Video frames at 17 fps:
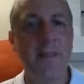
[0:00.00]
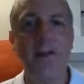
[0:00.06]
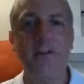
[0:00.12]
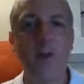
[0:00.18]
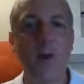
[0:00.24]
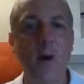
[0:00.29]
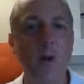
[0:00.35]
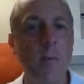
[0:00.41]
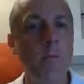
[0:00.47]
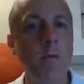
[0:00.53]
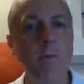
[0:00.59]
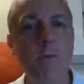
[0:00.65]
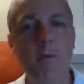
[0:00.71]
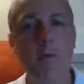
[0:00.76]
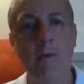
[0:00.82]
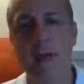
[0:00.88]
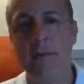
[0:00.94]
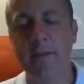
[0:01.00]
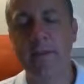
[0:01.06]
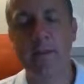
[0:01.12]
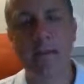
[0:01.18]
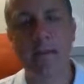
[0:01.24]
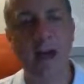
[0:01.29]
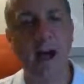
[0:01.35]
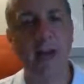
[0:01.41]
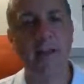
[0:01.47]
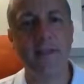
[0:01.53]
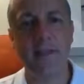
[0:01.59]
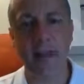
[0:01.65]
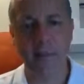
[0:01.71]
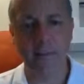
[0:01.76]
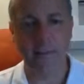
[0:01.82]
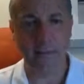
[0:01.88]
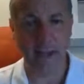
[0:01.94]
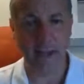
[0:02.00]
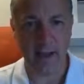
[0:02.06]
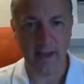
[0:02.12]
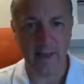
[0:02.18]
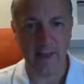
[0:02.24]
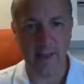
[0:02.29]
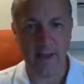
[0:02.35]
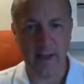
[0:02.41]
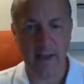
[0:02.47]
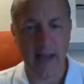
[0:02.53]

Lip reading: don't move around the sky that fast,